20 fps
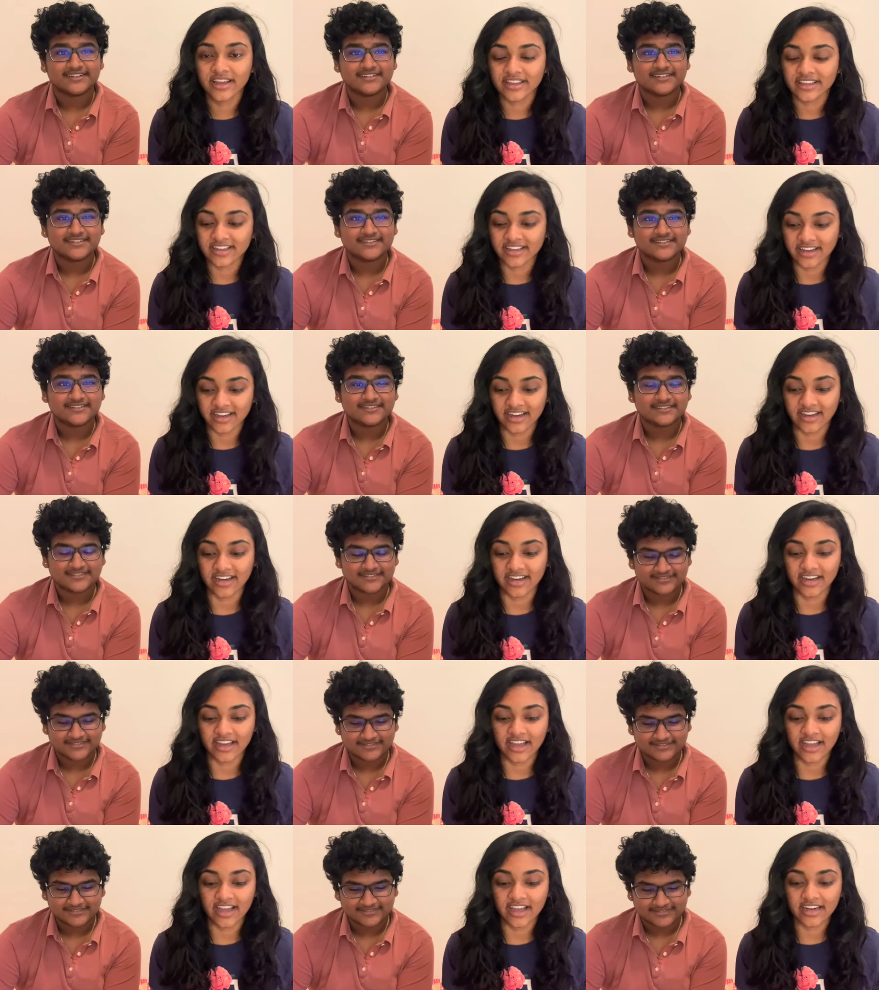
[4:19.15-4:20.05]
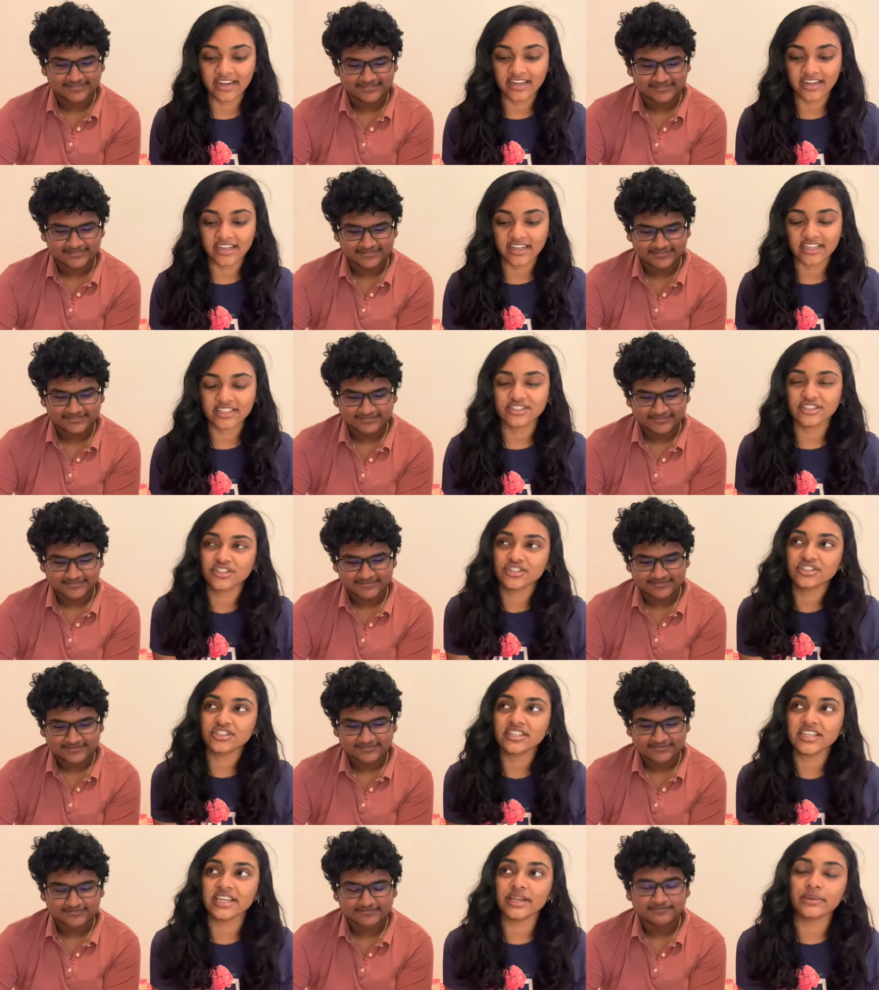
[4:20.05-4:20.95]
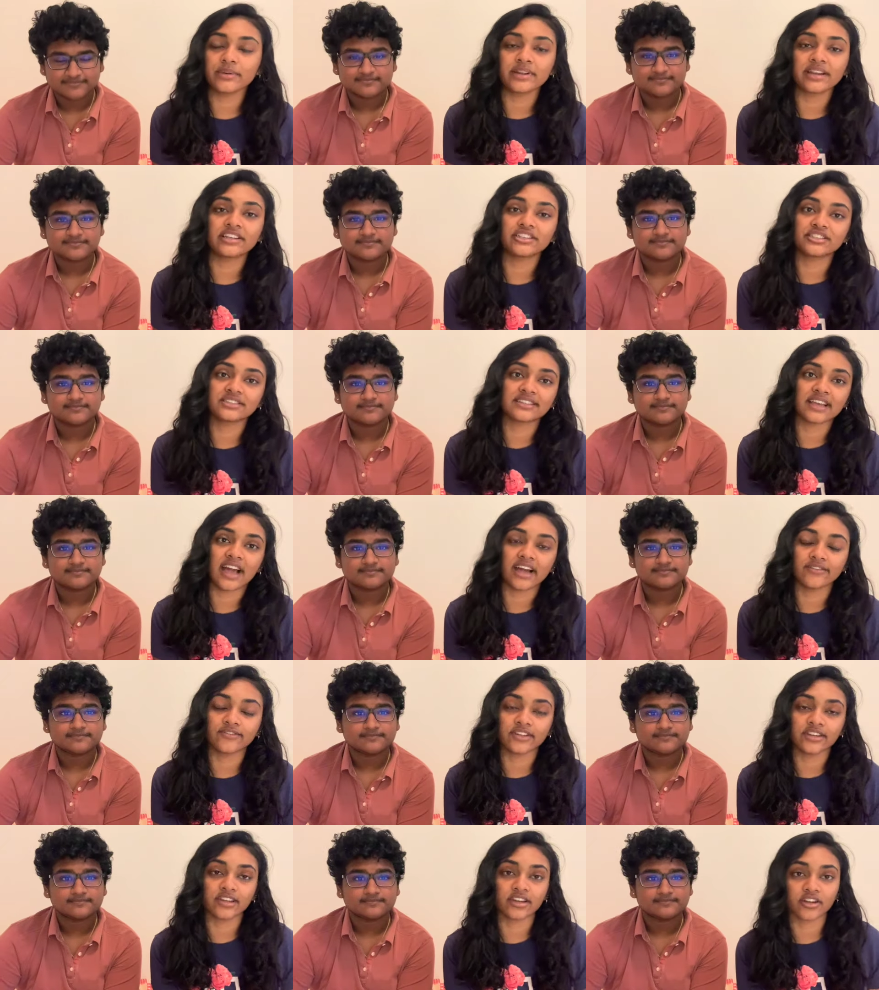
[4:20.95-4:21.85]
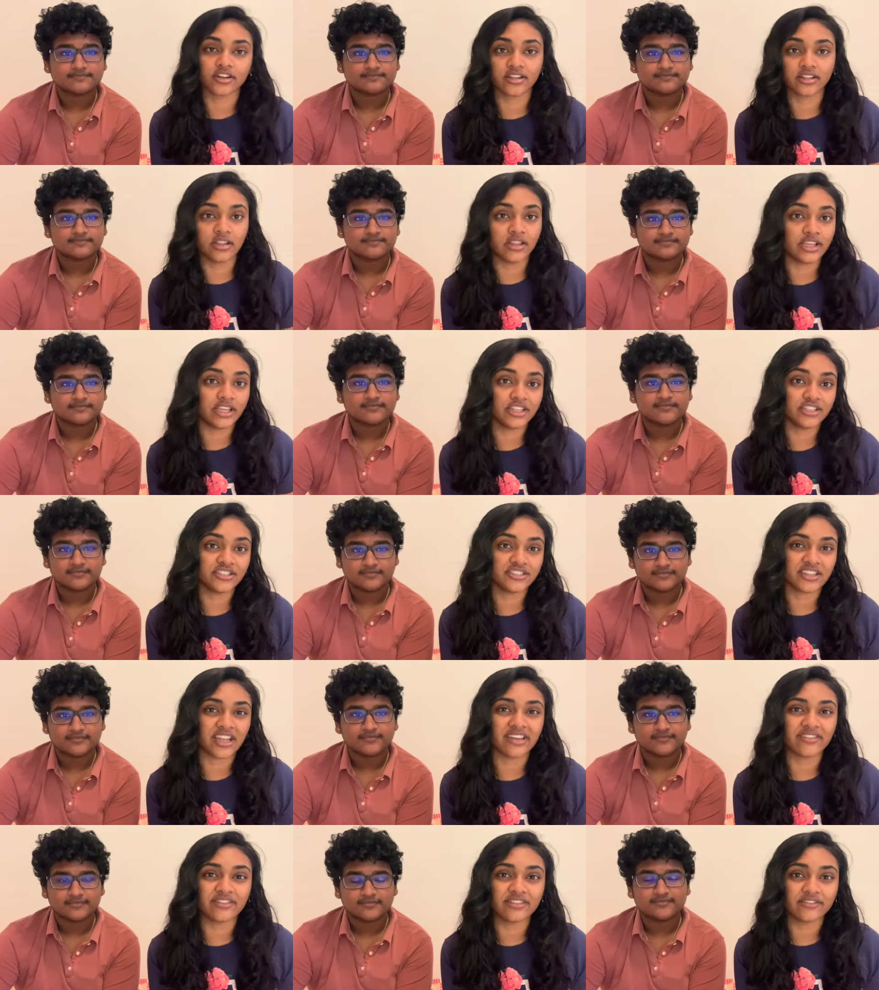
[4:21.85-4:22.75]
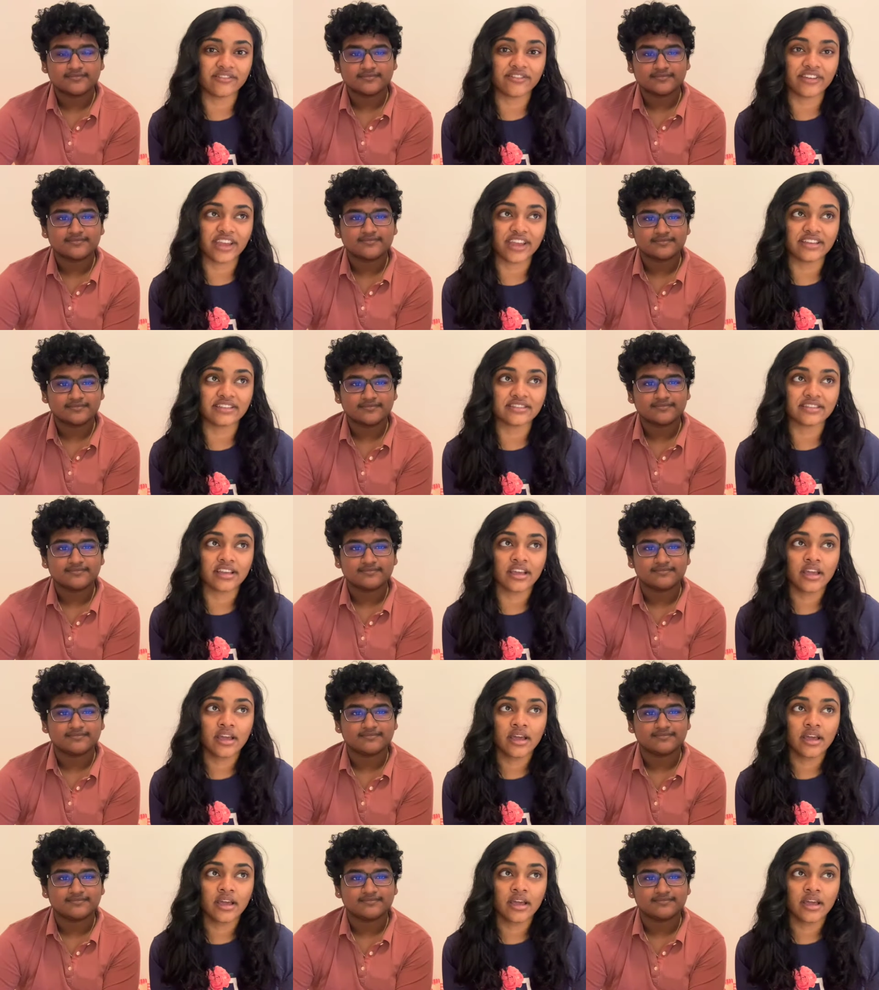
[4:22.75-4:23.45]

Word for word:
Speaker 1: Yeah, and because usually he would just have like a clean shaven face mm